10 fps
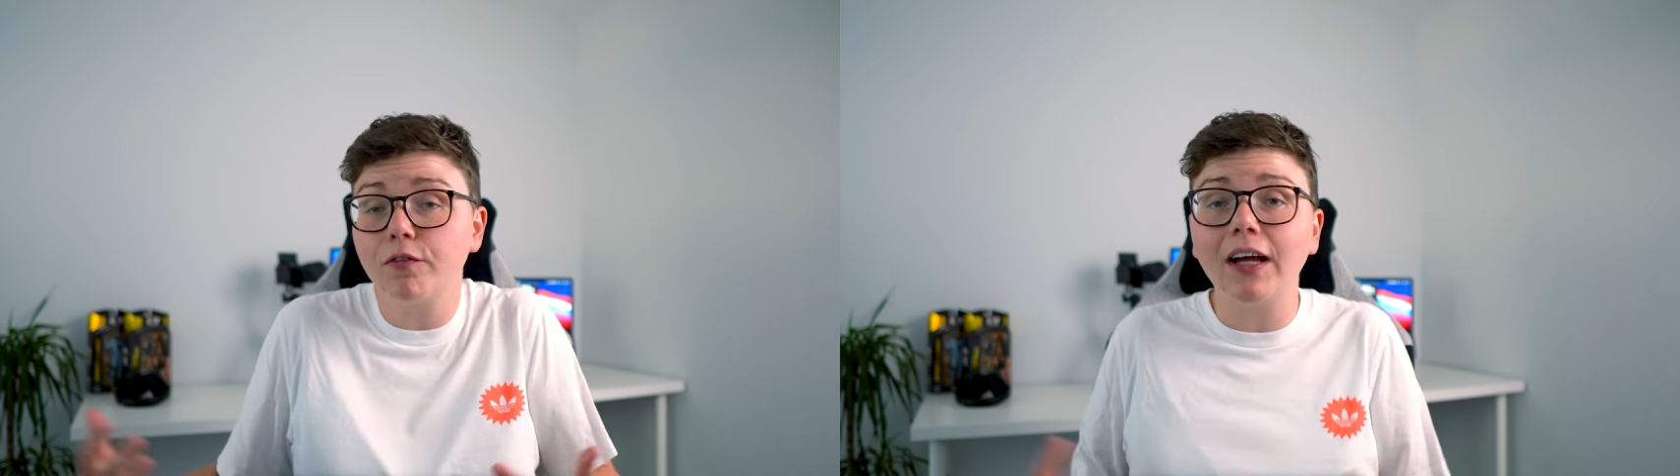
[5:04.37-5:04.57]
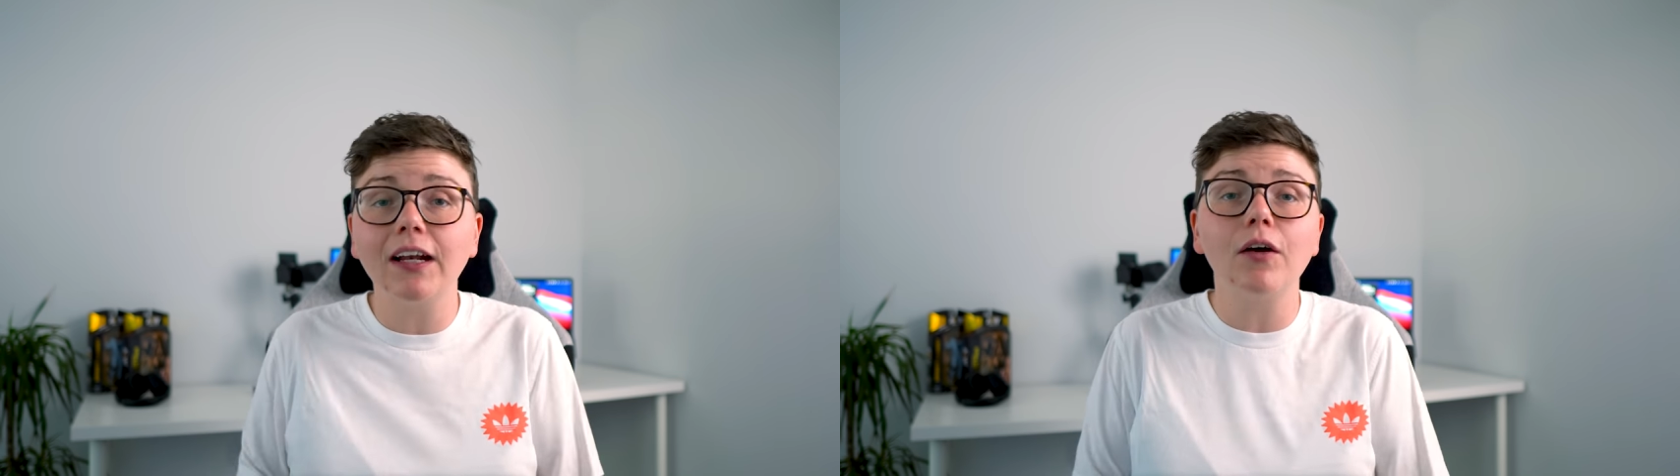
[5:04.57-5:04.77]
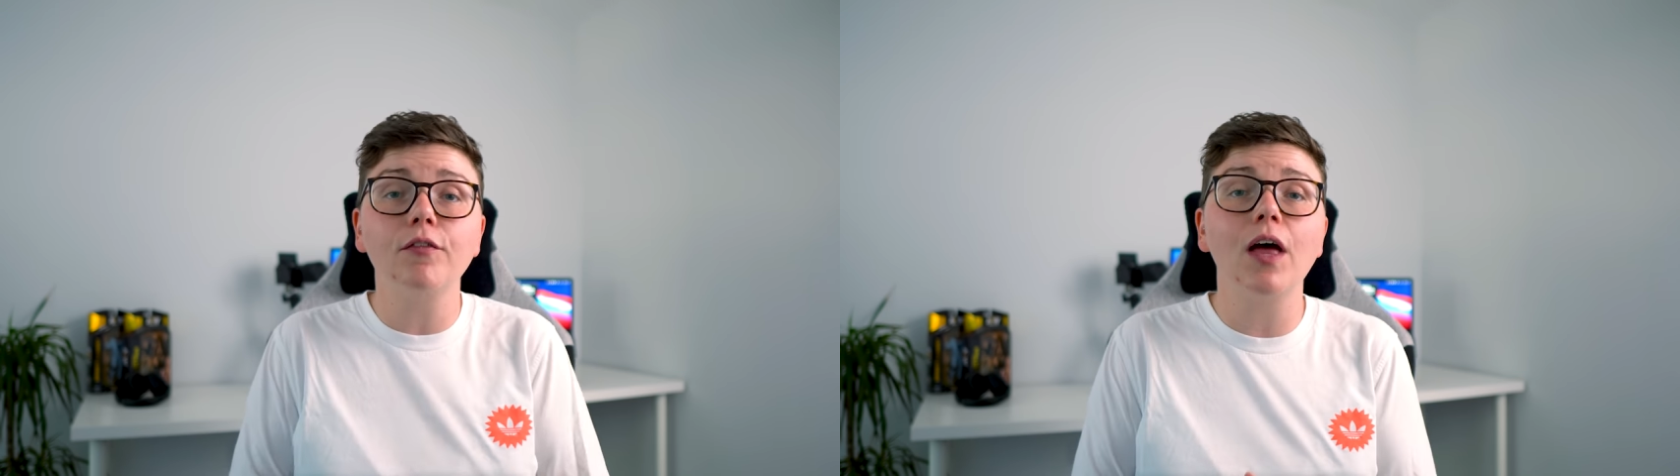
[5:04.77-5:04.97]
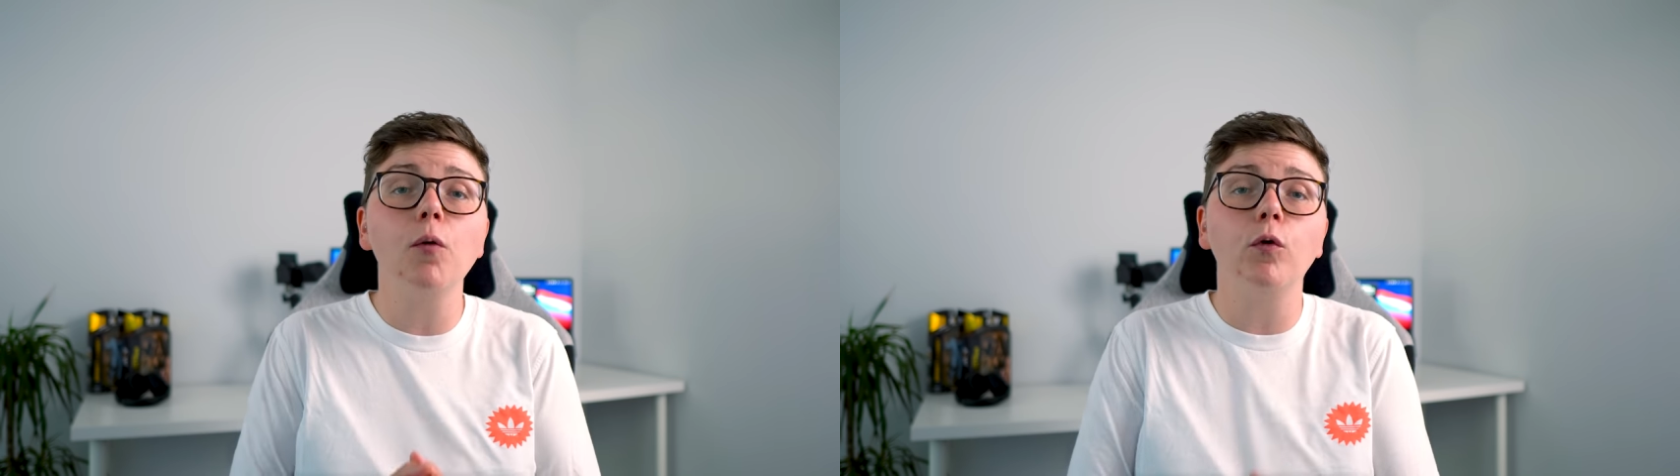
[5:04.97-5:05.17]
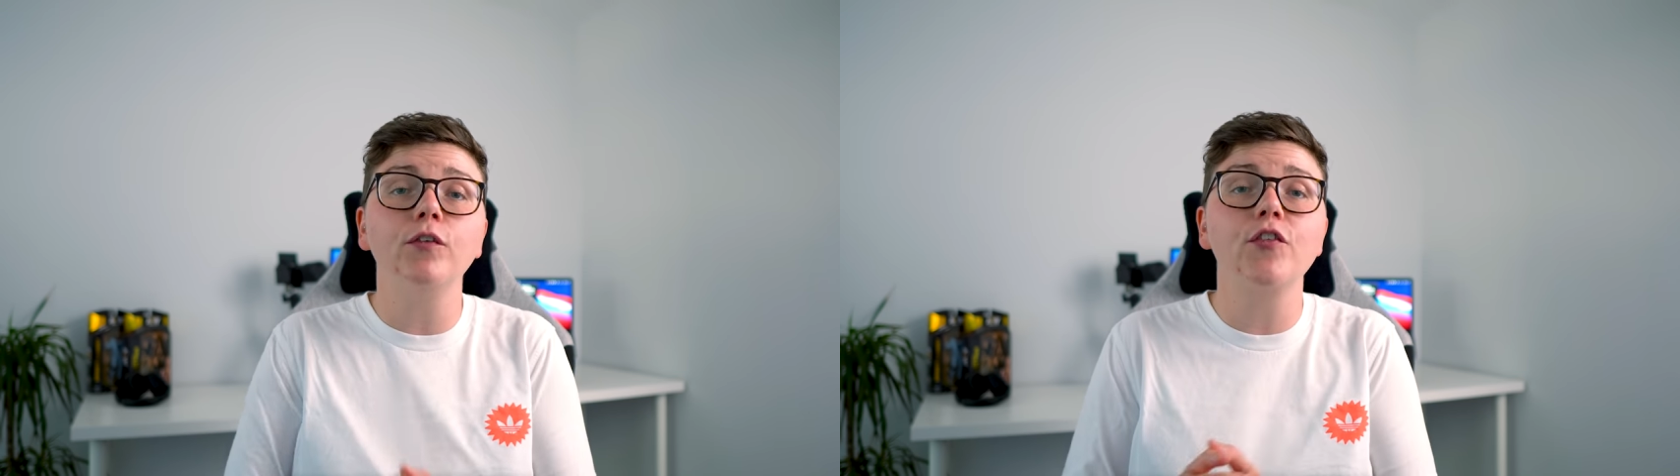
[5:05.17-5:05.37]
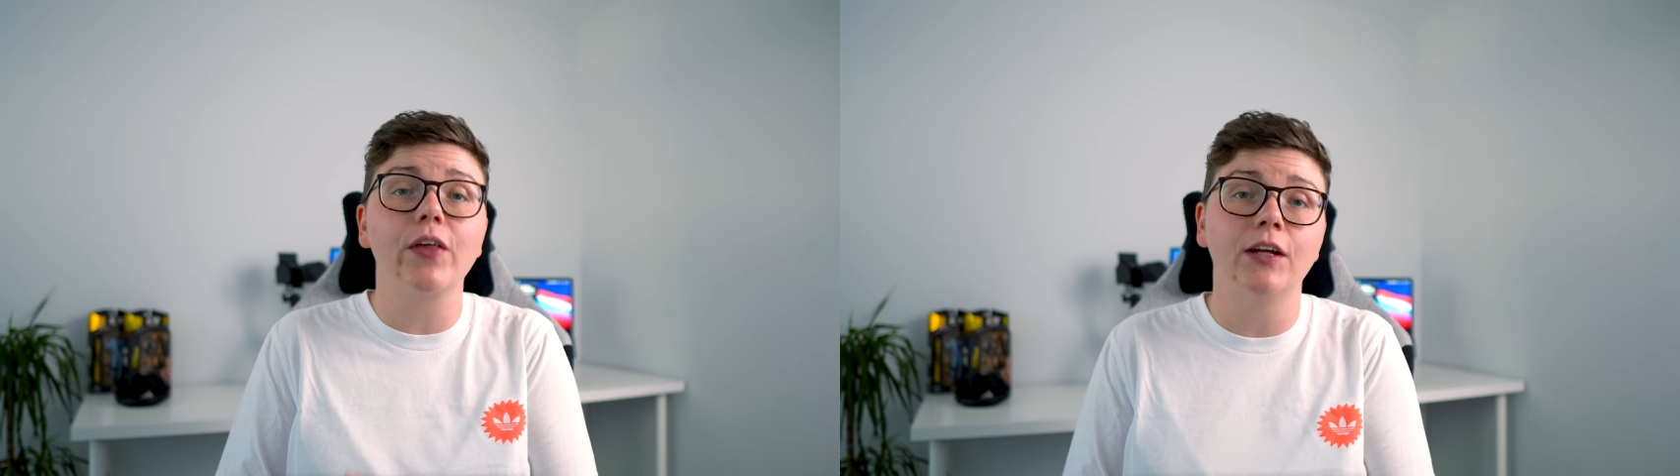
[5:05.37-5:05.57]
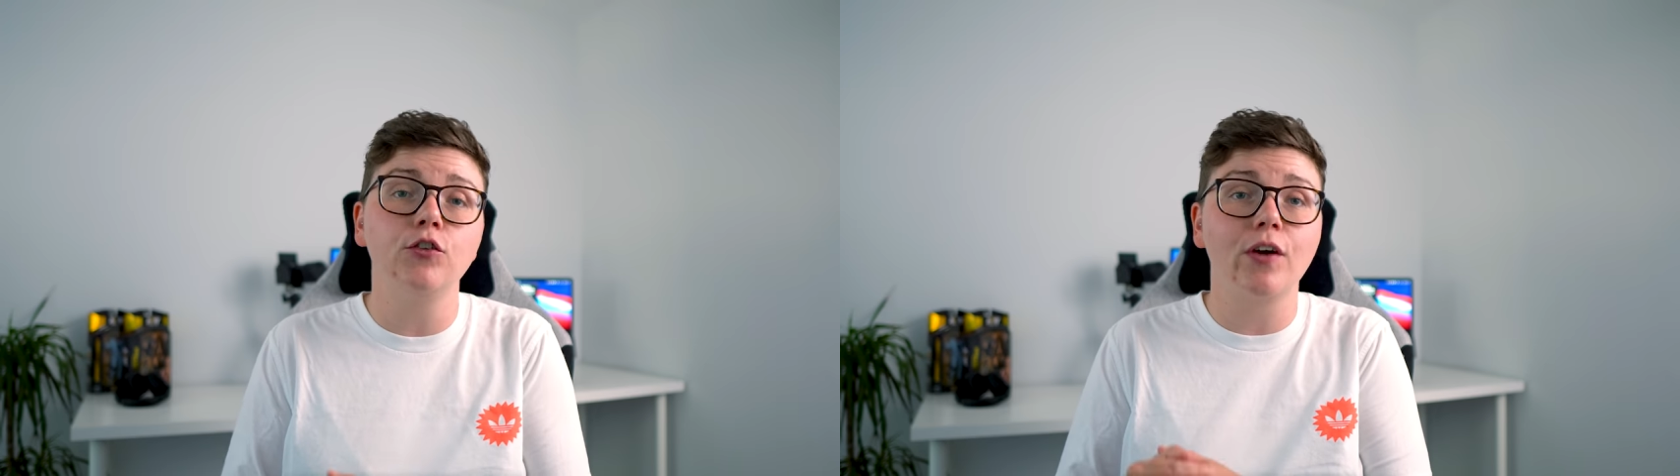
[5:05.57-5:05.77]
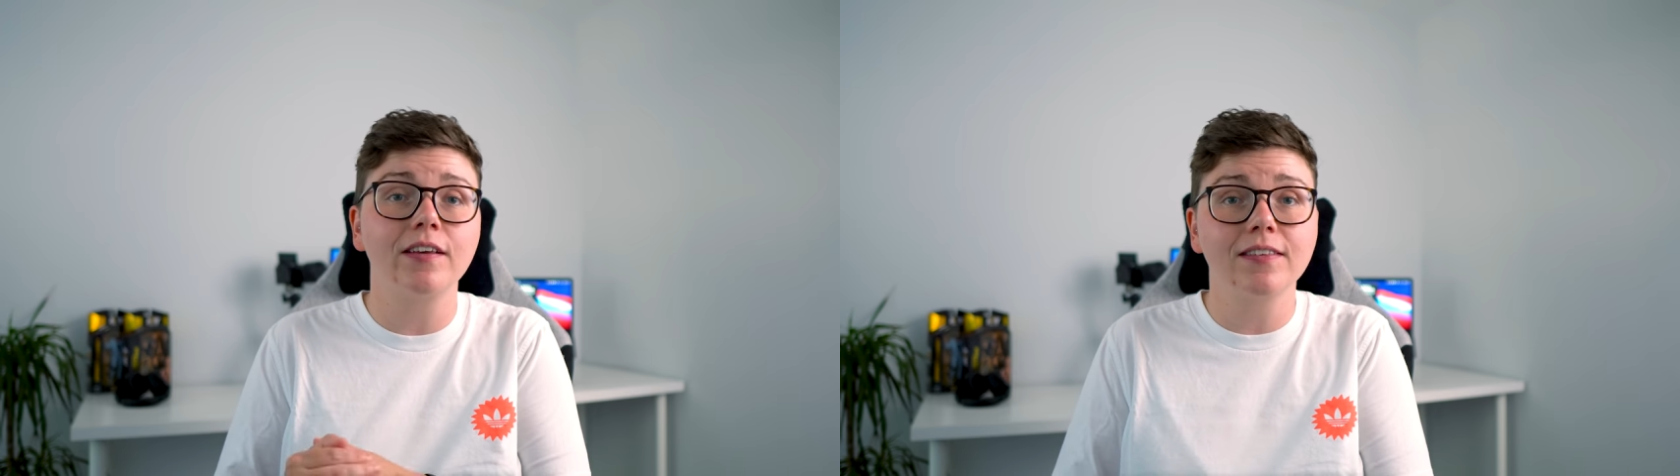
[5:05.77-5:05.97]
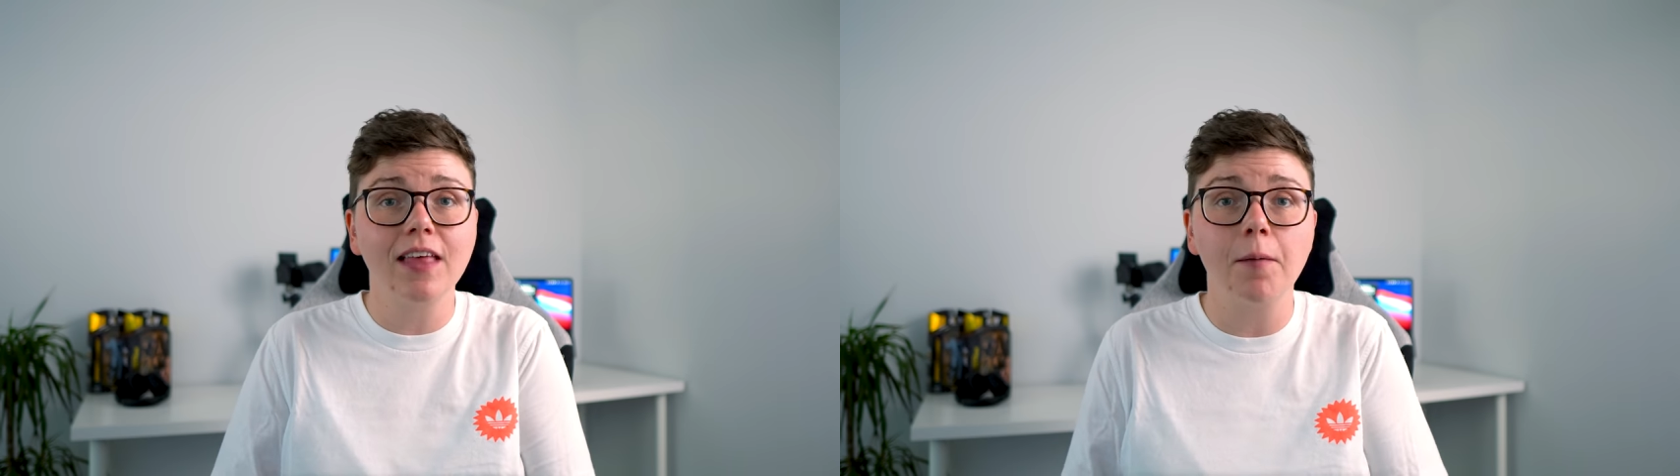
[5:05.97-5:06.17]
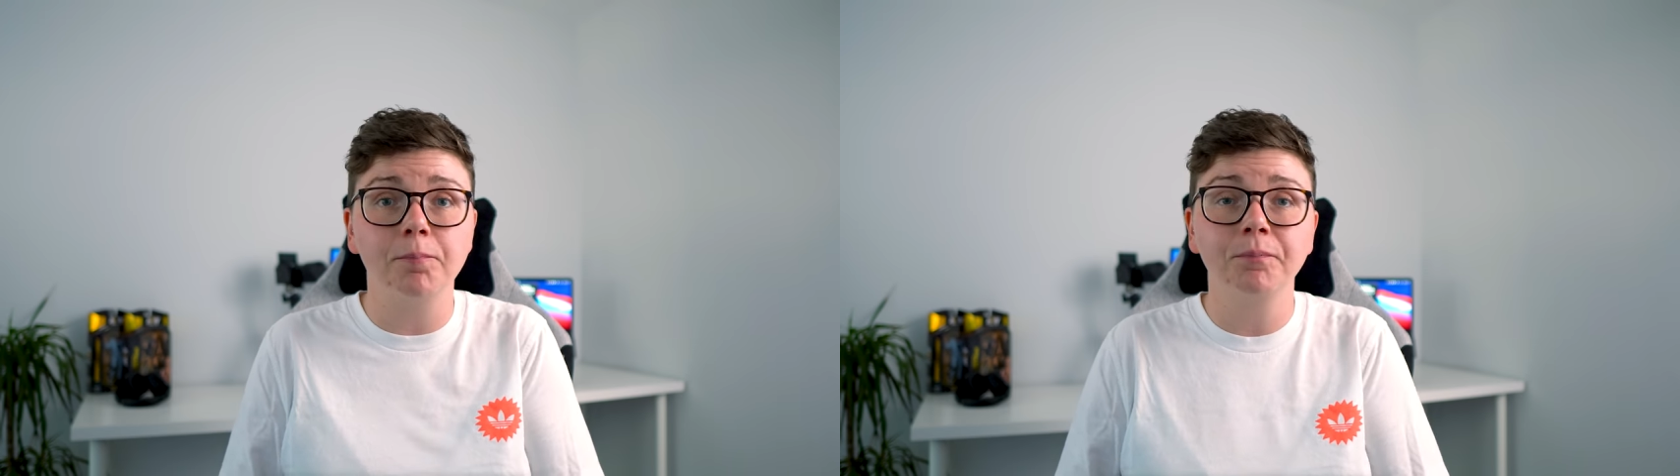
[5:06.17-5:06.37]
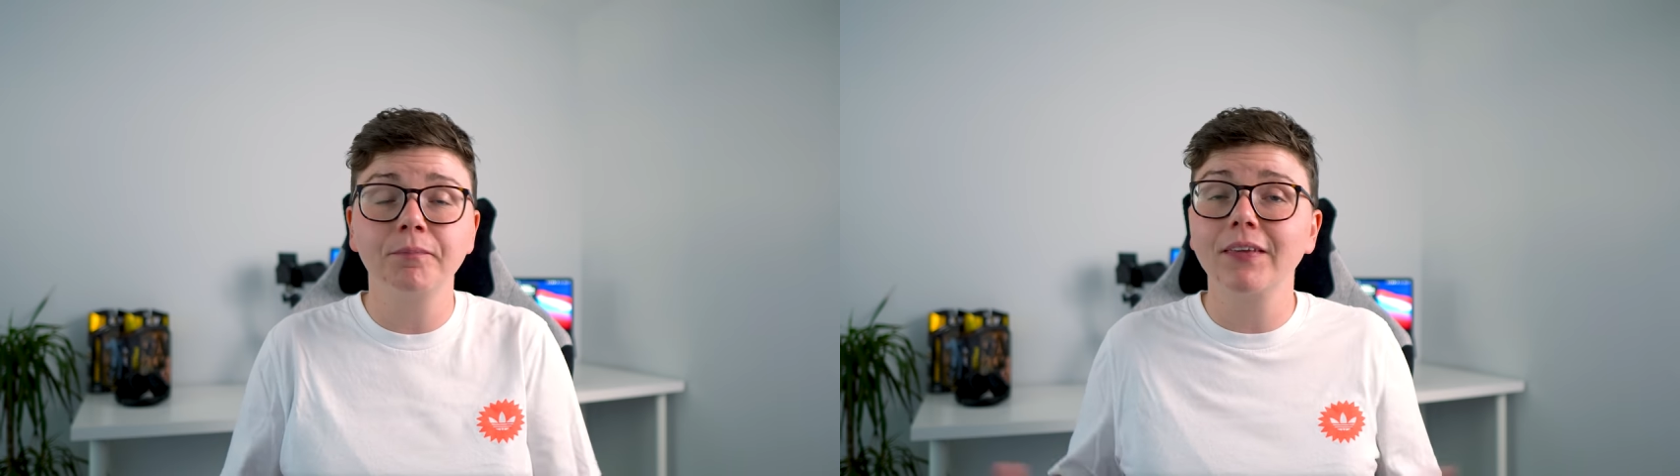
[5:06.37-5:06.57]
find out if they're ones that interest them.